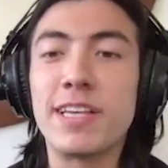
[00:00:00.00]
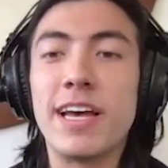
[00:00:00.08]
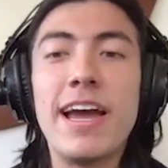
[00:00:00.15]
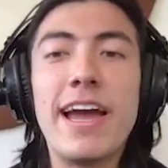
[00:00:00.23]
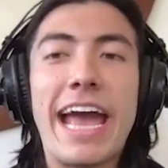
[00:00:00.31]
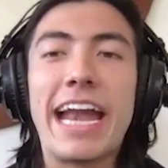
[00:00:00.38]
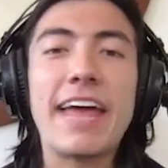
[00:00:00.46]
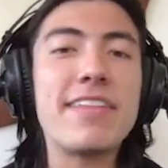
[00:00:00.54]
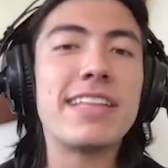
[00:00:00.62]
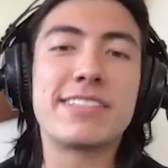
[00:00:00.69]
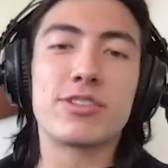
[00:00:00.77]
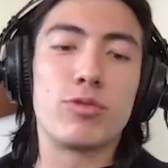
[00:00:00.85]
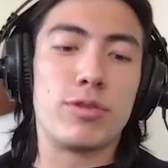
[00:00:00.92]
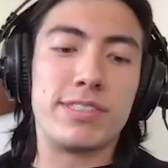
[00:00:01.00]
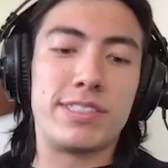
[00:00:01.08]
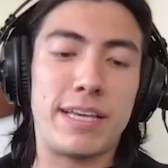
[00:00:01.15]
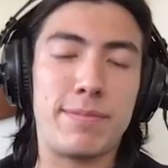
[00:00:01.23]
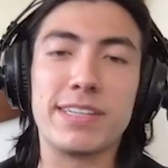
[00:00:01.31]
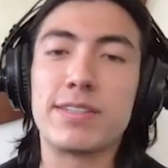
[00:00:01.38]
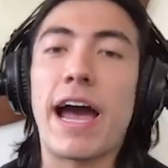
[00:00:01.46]
And I think that's the coolest thing,
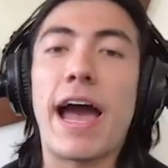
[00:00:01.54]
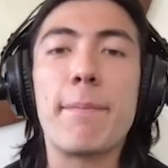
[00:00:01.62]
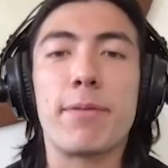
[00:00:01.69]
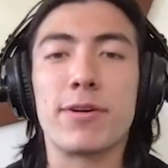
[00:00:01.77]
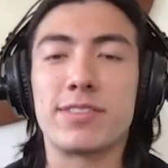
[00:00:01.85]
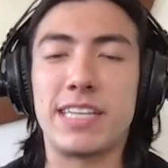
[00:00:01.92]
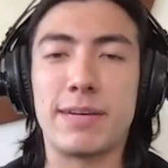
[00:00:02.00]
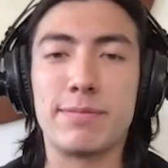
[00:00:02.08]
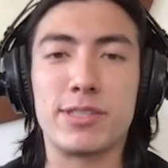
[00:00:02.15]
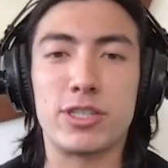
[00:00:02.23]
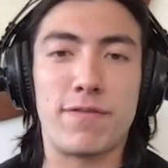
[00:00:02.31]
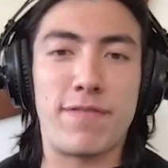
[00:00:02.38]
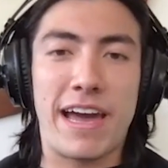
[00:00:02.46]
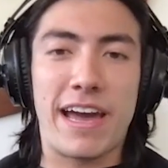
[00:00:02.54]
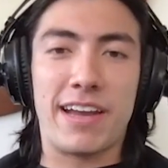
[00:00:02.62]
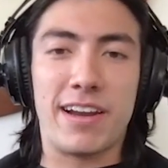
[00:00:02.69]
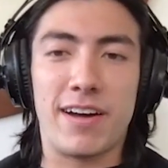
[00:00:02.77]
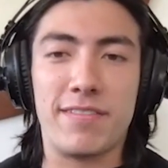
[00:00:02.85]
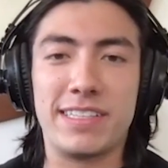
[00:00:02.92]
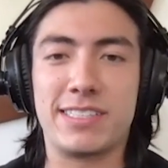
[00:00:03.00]
because I personally am such a fan
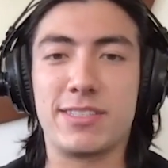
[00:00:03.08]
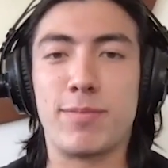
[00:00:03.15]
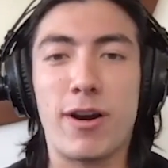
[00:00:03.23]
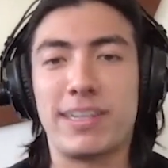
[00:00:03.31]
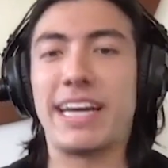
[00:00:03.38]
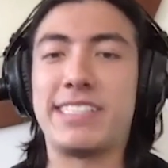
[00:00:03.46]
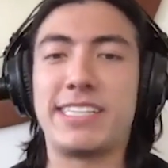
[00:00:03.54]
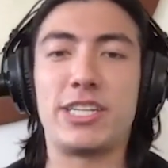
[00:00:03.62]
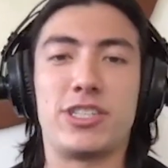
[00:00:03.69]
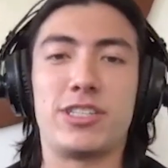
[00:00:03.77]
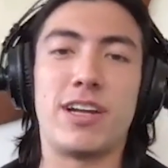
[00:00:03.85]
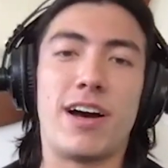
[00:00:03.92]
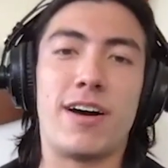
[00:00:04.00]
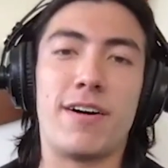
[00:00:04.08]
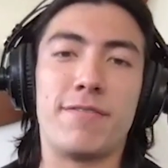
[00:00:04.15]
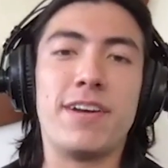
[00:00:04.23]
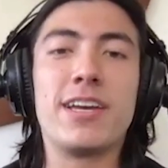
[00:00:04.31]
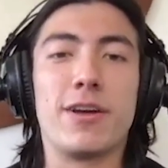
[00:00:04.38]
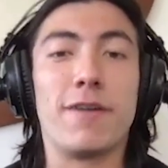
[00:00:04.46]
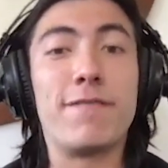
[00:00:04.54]
of the democratization of
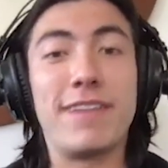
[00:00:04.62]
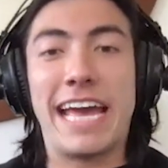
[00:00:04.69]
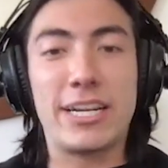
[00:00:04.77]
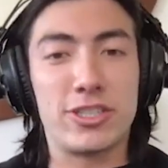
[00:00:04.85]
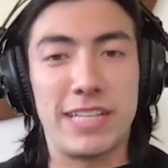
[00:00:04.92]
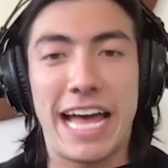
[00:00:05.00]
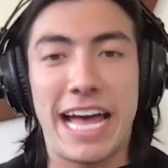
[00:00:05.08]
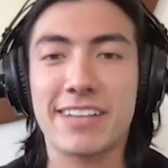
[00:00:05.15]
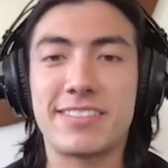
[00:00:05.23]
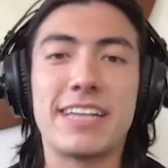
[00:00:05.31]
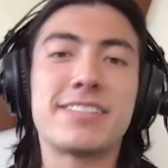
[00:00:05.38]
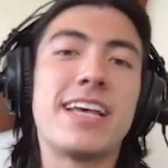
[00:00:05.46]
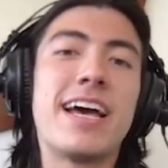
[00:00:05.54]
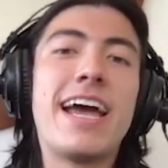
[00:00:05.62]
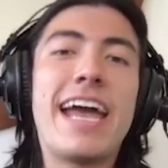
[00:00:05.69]
financial access.